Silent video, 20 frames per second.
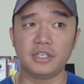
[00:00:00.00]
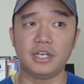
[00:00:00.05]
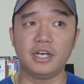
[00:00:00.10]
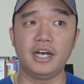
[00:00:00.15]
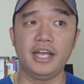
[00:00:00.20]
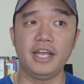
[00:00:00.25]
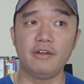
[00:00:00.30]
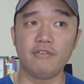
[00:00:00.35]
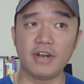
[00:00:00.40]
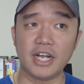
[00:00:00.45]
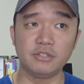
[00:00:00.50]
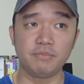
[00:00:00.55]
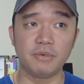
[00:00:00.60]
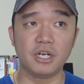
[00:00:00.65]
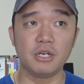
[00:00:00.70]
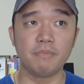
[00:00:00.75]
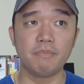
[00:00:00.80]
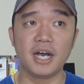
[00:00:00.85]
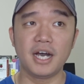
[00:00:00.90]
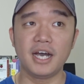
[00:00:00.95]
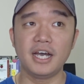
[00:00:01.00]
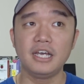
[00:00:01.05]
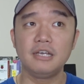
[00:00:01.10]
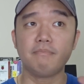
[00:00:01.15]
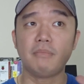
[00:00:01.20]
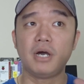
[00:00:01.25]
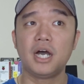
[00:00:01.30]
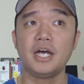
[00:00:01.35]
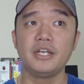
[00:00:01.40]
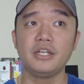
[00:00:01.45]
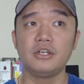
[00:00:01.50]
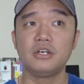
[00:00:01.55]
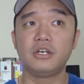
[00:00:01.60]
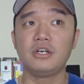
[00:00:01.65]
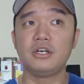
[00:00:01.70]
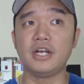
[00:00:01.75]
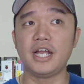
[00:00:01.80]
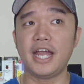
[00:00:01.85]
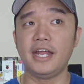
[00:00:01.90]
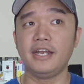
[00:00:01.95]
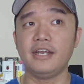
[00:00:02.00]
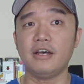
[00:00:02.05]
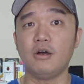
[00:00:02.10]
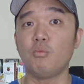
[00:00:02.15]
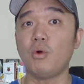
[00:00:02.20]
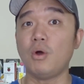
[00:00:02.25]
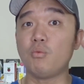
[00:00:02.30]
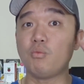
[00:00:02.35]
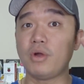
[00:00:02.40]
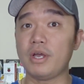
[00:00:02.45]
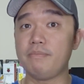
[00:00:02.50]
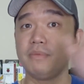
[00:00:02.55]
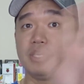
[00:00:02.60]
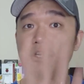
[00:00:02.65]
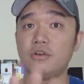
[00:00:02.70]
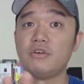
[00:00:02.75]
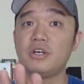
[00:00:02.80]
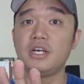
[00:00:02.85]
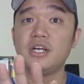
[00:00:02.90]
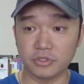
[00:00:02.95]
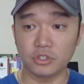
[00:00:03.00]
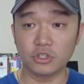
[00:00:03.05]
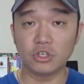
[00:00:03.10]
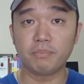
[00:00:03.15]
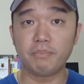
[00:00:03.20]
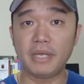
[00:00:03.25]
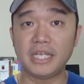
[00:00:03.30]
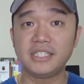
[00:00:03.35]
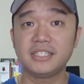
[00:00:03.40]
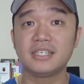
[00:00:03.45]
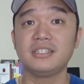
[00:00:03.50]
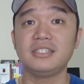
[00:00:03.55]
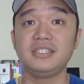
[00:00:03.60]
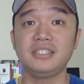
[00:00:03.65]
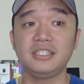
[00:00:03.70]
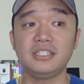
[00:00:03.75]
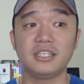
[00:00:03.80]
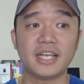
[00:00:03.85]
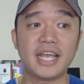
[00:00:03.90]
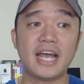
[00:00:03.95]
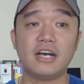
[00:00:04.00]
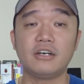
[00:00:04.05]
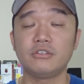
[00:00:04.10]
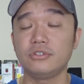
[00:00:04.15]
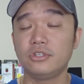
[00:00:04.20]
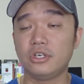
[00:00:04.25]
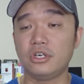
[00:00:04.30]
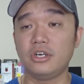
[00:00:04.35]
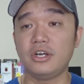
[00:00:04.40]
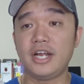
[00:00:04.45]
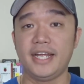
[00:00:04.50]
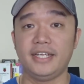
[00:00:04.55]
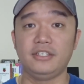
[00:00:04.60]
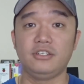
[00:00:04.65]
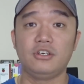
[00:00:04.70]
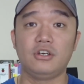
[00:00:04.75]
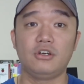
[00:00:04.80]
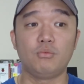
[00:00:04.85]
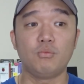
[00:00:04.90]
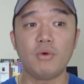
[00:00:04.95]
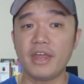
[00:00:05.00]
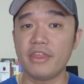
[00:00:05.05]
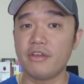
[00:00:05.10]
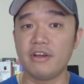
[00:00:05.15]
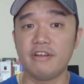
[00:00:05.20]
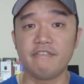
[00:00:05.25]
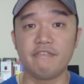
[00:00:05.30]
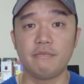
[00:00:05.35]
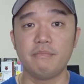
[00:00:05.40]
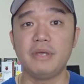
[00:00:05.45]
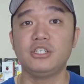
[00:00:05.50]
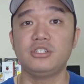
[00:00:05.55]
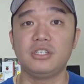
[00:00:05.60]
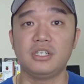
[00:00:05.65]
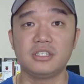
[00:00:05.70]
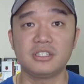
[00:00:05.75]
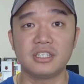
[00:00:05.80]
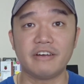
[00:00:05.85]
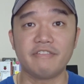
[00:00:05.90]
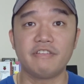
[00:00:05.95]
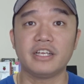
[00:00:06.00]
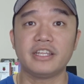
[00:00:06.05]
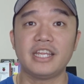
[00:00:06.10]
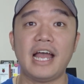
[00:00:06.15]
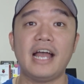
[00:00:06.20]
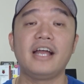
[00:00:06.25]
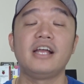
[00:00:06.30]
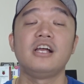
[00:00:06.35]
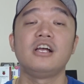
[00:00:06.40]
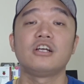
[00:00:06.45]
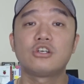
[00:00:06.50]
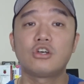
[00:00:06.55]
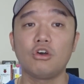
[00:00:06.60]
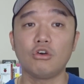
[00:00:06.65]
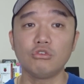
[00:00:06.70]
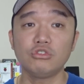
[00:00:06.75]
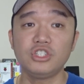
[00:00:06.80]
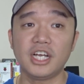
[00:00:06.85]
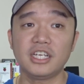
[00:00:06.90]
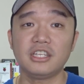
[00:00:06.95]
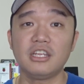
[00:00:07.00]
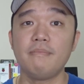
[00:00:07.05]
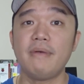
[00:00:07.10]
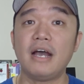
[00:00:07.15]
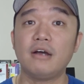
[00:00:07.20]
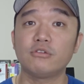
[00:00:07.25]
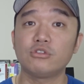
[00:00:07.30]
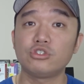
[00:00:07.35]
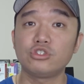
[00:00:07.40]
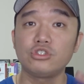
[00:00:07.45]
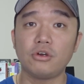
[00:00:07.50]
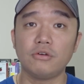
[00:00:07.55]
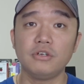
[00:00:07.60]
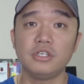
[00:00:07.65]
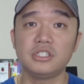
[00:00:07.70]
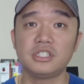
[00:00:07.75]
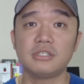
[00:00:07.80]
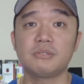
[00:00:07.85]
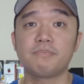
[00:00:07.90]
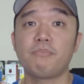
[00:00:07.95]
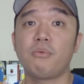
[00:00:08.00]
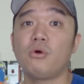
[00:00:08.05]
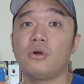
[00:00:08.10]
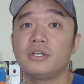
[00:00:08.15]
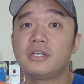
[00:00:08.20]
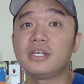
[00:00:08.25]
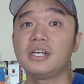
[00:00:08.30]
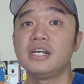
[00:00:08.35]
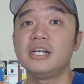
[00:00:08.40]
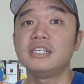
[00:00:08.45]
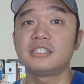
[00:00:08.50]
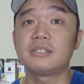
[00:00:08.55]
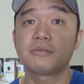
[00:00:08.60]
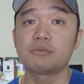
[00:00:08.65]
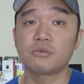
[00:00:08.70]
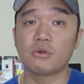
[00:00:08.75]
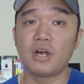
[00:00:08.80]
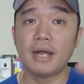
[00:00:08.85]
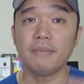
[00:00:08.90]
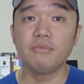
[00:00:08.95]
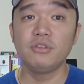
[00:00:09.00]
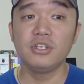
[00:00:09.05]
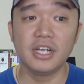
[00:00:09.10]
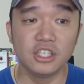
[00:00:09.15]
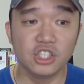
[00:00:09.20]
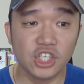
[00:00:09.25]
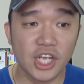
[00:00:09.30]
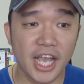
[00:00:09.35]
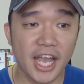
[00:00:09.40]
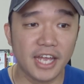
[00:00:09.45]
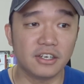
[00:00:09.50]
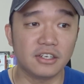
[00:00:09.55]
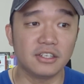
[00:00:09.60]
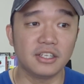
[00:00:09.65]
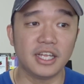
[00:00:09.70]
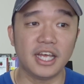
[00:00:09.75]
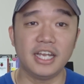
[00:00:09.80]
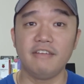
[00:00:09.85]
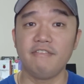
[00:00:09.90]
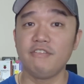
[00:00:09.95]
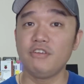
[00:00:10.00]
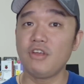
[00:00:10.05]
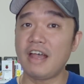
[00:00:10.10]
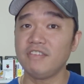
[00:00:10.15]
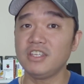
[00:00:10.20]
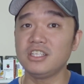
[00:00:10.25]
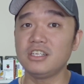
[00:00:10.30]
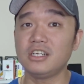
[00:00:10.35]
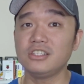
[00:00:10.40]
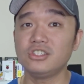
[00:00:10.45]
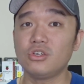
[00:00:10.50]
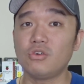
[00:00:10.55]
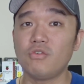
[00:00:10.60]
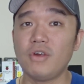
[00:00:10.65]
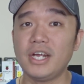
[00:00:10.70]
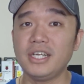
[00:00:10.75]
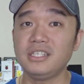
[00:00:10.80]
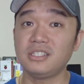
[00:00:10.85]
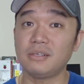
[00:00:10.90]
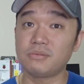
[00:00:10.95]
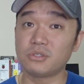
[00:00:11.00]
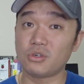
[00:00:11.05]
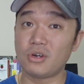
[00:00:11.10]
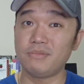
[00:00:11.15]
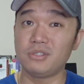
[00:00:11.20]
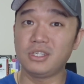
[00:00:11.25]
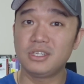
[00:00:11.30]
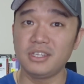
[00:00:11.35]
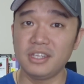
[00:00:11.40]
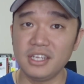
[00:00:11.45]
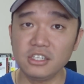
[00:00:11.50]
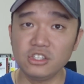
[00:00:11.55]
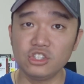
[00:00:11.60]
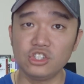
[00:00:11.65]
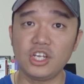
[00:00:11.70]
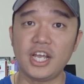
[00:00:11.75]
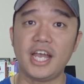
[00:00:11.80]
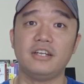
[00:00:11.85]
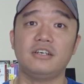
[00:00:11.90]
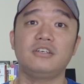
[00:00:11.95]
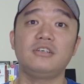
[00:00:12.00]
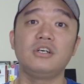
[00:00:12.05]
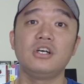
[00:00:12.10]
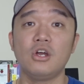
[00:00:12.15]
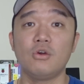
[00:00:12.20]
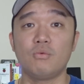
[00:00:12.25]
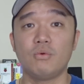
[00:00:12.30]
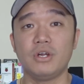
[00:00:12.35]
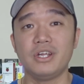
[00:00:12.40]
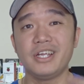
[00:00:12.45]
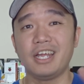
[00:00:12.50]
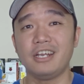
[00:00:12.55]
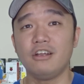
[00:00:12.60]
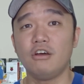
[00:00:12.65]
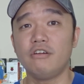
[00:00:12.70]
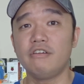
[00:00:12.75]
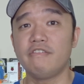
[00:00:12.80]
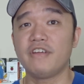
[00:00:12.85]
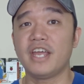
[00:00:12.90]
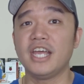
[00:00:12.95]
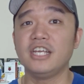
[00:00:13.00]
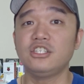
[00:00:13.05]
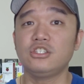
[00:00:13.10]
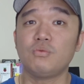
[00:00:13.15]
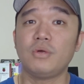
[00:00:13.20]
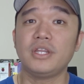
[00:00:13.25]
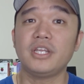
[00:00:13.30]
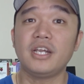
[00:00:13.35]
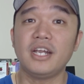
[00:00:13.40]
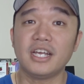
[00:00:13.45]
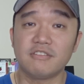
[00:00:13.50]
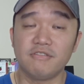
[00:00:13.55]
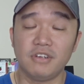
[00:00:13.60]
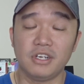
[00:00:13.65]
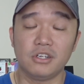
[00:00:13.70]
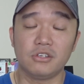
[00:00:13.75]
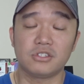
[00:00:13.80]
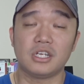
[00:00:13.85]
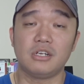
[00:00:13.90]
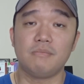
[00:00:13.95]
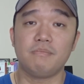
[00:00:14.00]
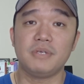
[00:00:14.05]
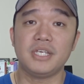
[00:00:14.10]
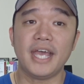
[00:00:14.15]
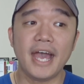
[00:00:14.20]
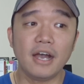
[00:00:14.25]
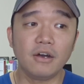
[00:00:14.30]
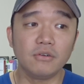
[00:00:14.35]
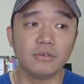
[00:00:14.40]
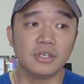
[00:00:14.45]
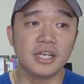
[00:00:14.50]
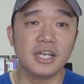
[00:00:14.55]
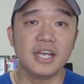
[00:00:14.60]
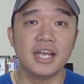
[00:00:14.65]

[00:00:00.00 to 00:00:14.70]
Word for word: uh, Raspberry Pi, monitor, and a one-way mirror. You could basically see the calendar and your weather information and stuff like that. Go check them out, show your support, subscribe to their channel, and if you haven't done so already, subscribe to this channel where you get notifications when the next video is going to be out.